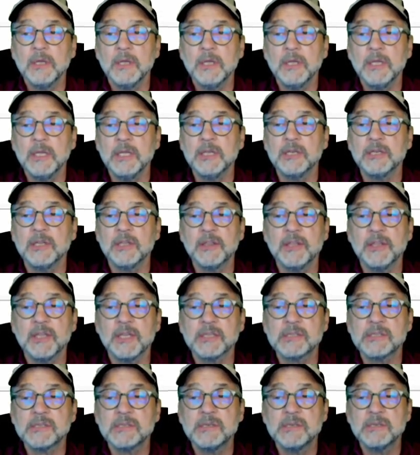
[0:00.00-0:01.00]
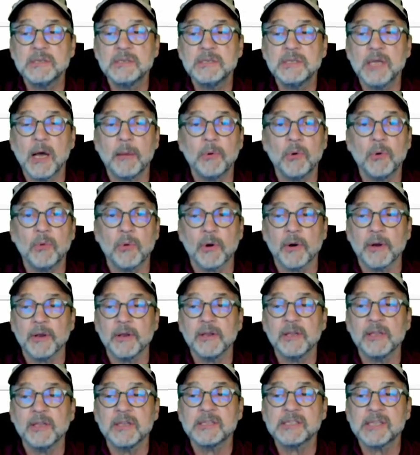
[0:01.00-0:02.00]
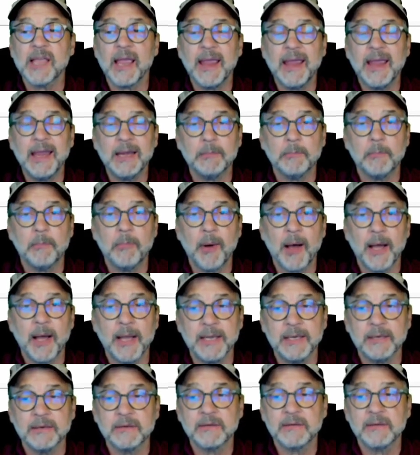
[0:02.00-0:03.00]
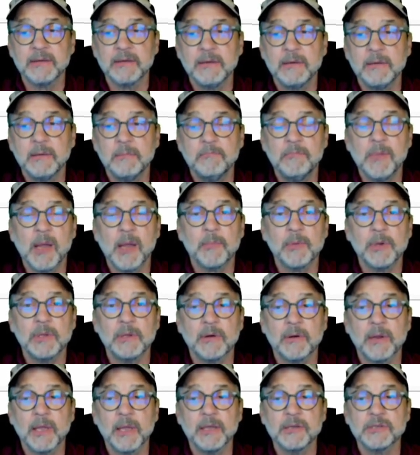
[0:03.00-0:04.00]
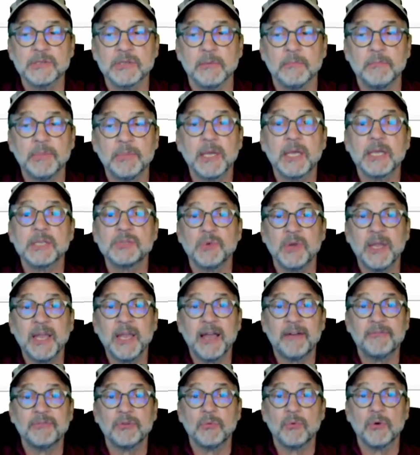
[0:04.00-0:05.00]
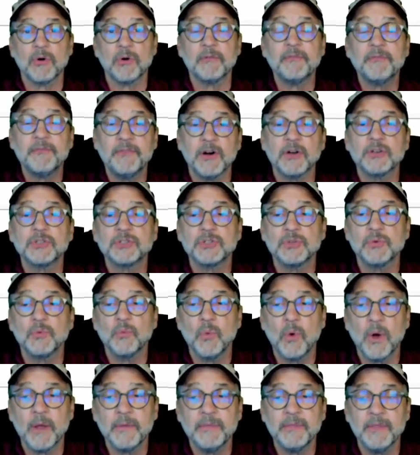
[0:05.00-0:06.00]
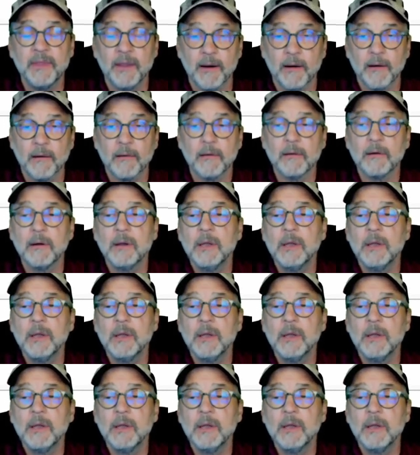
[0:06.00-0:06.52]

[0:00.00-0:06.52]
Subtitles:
into this double word, into this 8-byte memory location, because we have the word function 1 there.